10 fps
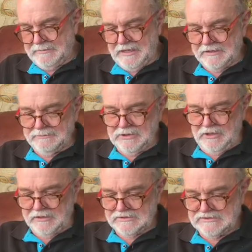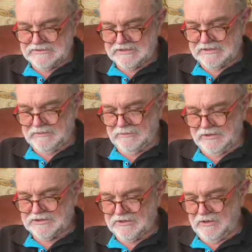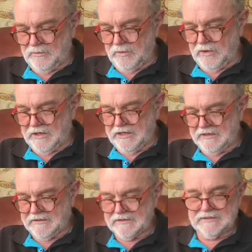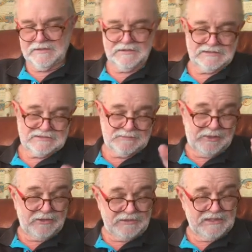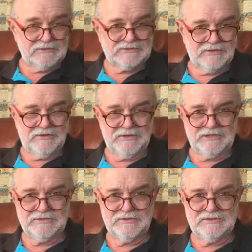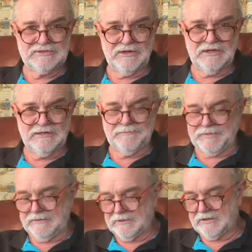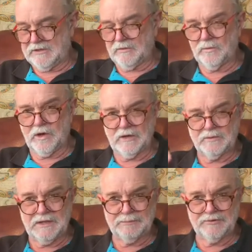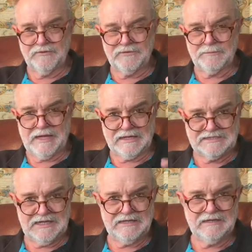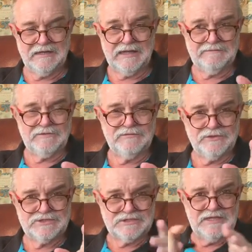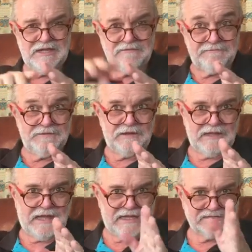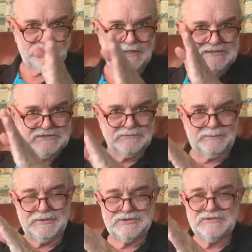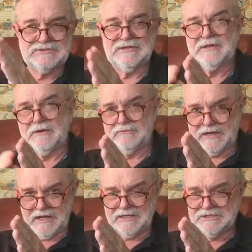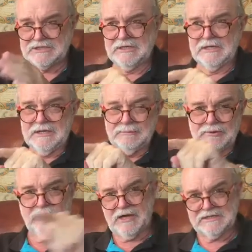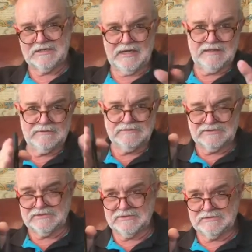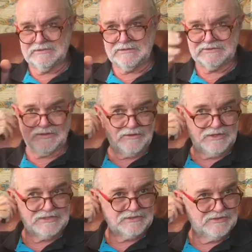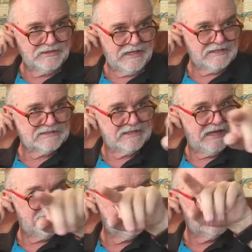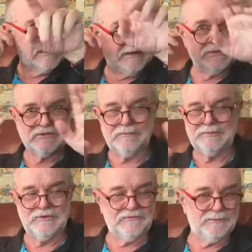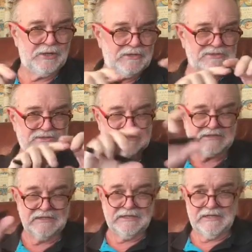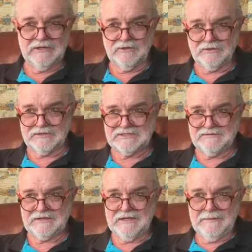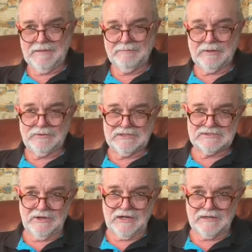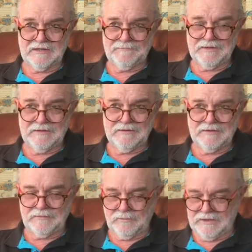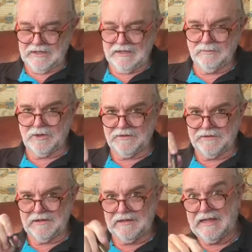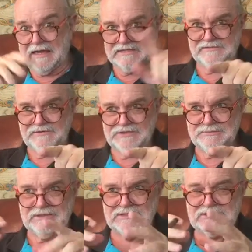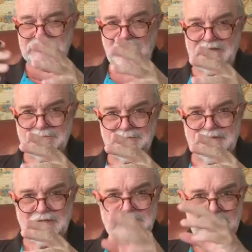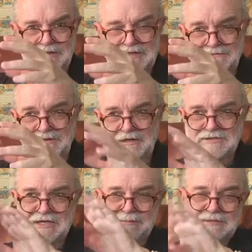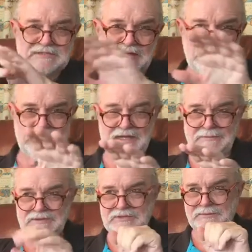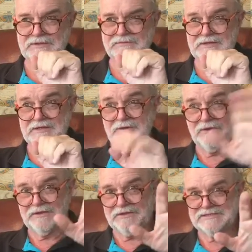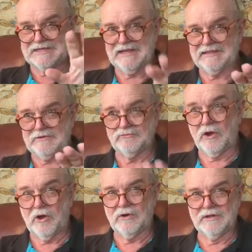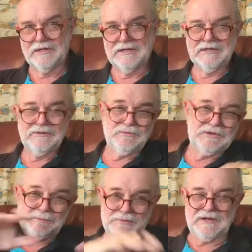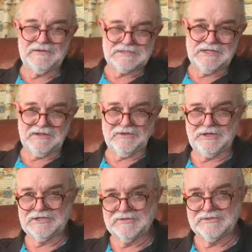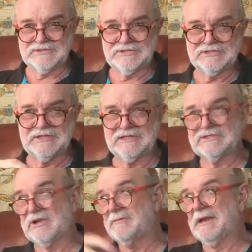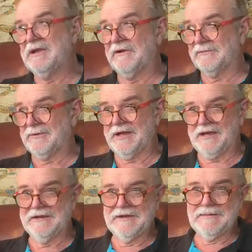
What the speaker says: Malcolm Collins wanted to know why there's the boat Nicholson 32 design. He wanted to know why we approved the Mark 10 and 11 version. They're the last ones that were produced in that range. Prior to that, there was a Nicholson 32 that had a staggered cabin top, beautiful boats, all the rest of it. But we decided that we only wanted the latest version because it's slightly bigger, slightly different hull shape, and same with the cabin top and everything. Not that there's anything wrong with the previous Nick 32s. It's just that there's so many of them around.